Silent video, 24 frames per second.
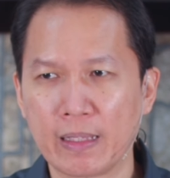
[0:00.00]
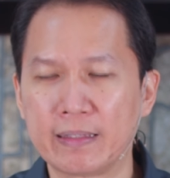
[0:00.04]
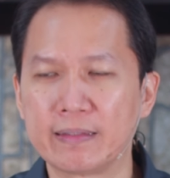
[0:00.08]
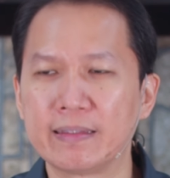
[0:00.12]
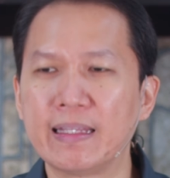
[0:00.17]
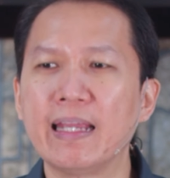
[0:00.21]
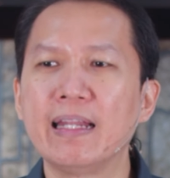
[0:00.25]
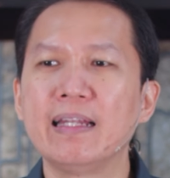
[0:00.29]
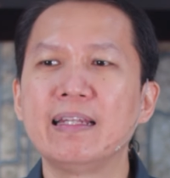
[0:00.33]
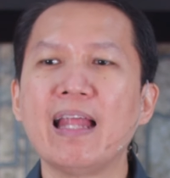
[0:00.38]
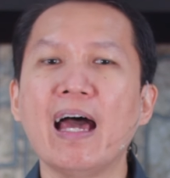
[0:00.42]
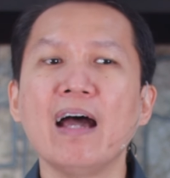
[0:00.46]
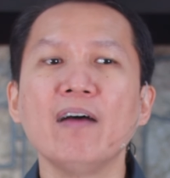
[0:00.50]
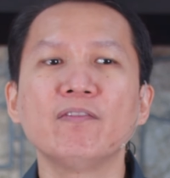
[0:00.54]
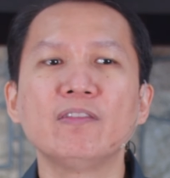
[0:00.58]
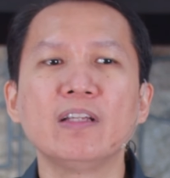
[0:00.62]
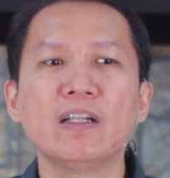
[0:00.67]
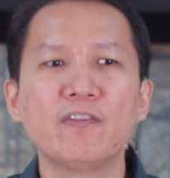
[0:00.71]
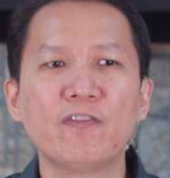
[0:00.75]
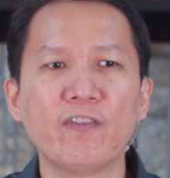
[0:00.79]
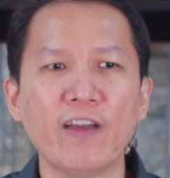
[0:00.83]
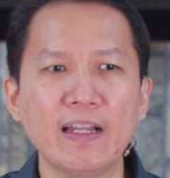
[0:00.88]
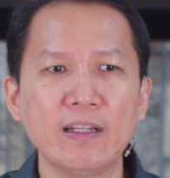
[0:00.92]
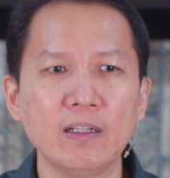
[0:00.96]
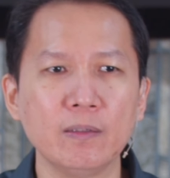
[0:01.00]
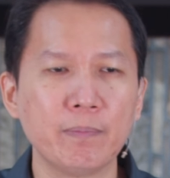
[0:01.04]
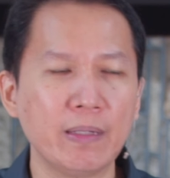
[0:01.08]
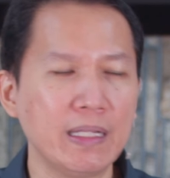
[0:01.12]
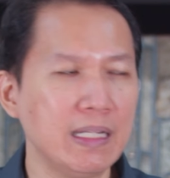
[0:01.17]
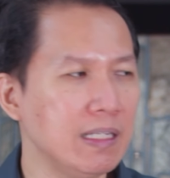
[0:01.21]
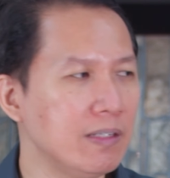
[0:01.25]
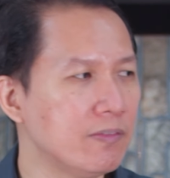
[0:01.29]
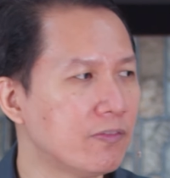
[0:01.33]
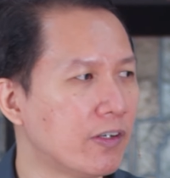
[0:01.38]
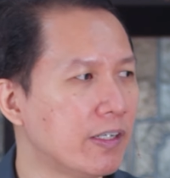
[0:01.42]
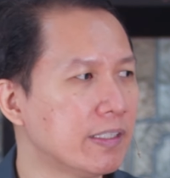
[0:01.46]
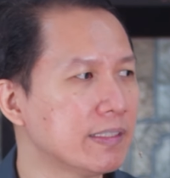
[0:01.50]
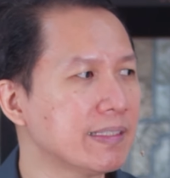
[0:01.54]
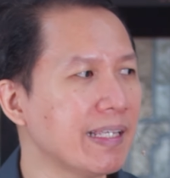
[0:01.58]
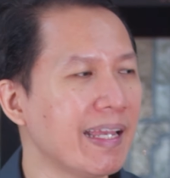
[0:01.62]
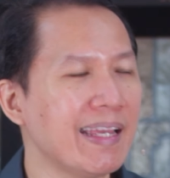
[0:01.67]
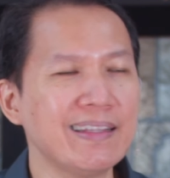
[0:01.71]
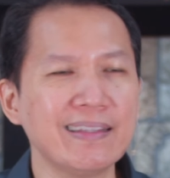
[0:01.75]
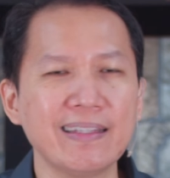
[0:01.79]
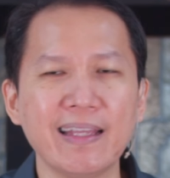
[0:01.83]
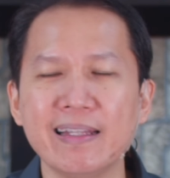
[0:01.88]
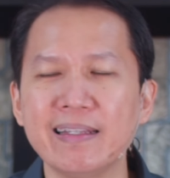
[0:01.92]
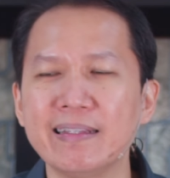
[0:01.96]
They love their fellow believers
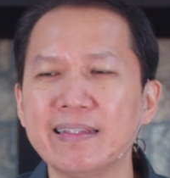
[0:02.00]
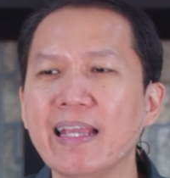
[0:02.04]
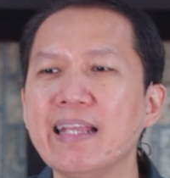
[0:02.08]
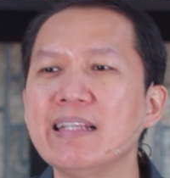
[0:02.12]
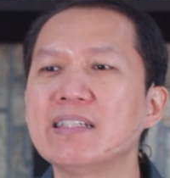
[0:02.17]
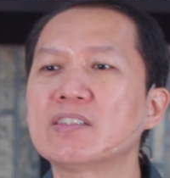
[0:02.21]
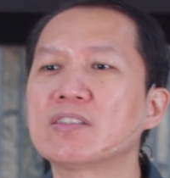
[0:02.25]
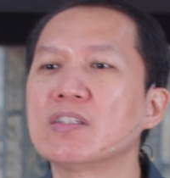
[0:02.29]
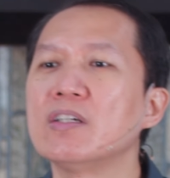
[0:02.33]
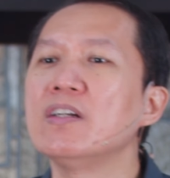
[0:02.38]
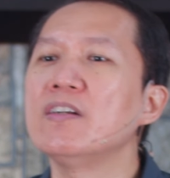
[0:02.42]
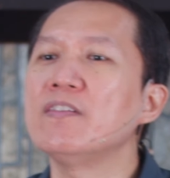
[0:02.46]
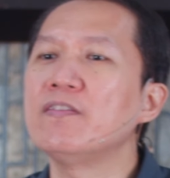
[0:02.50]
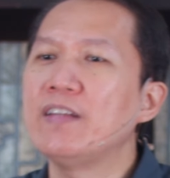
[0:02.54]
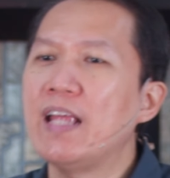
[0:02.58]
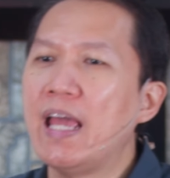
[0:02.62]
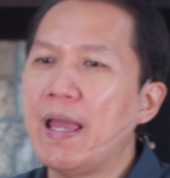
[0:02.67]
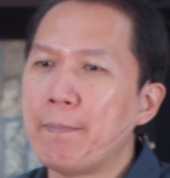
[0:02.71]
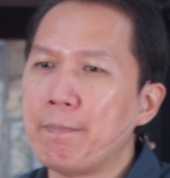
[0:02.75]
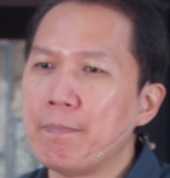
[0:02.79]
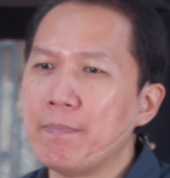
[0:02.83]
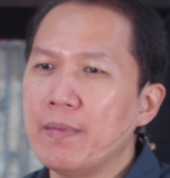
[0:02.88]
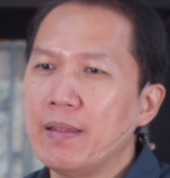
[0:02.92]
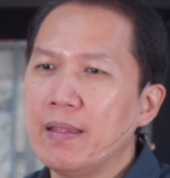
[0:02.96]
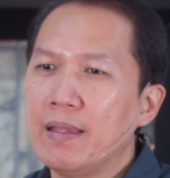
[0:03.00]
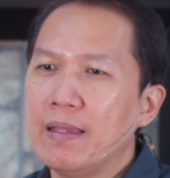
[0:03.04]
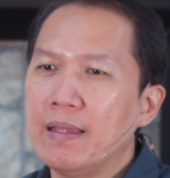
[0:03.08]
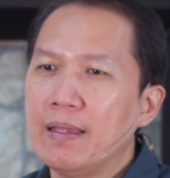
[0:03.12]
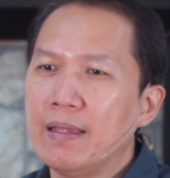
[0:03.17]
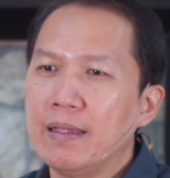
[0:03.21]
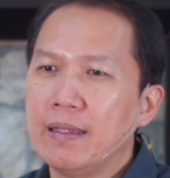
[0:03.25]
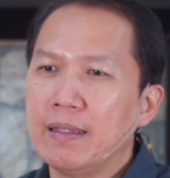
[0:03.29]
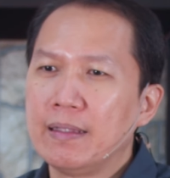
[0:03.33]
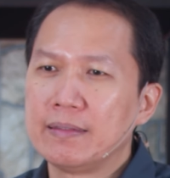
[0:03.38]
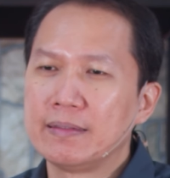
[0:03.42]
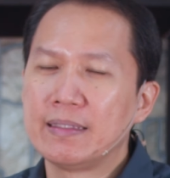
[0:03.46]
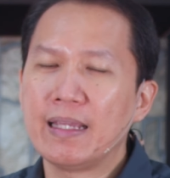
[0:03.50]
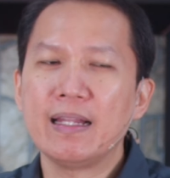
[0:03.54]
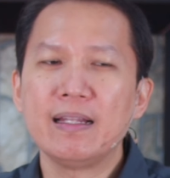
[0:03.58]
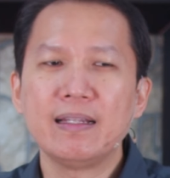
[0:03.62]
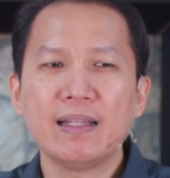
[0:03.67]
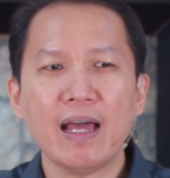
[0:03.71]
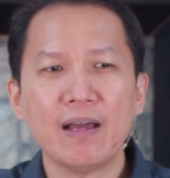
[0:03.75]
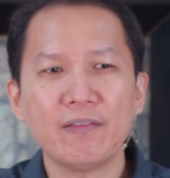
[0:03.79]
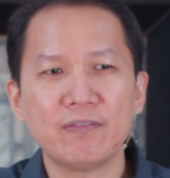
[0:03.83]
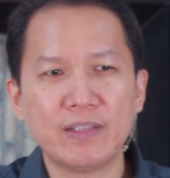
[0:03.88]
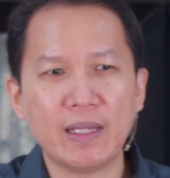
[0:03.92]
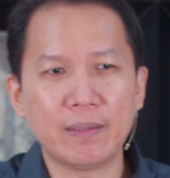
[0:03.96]
and then they serve them. They
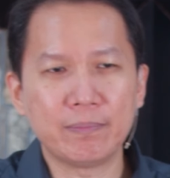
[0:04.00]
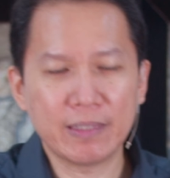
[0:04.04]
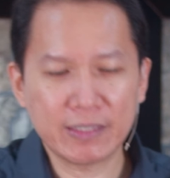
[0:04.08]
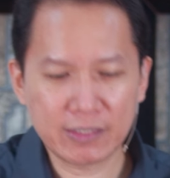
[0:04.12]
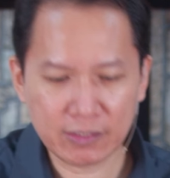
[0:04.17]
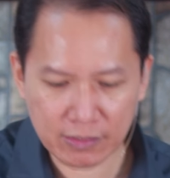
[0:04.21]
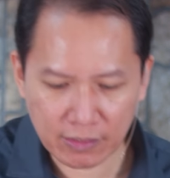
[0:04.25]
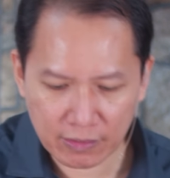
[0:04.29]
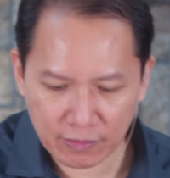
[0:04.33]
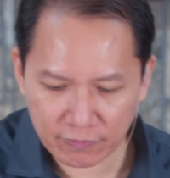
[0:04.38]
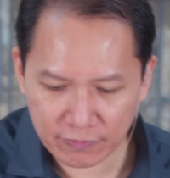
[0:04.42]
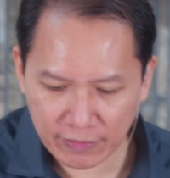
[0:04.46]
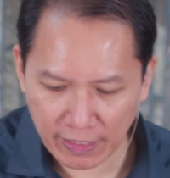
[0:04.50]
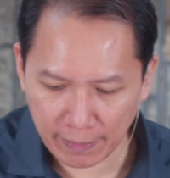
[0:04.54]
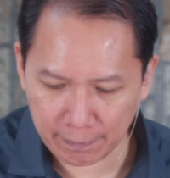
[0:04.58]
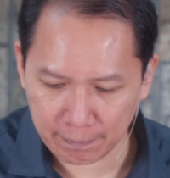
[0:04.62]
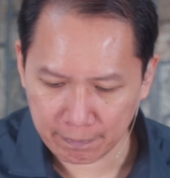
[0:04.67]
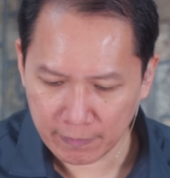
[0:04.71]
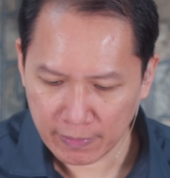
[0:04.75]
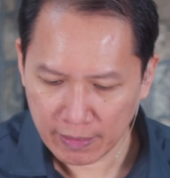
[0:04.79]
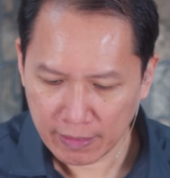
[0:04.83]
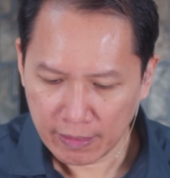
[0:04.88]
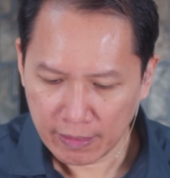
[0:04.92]
love them, they serve them.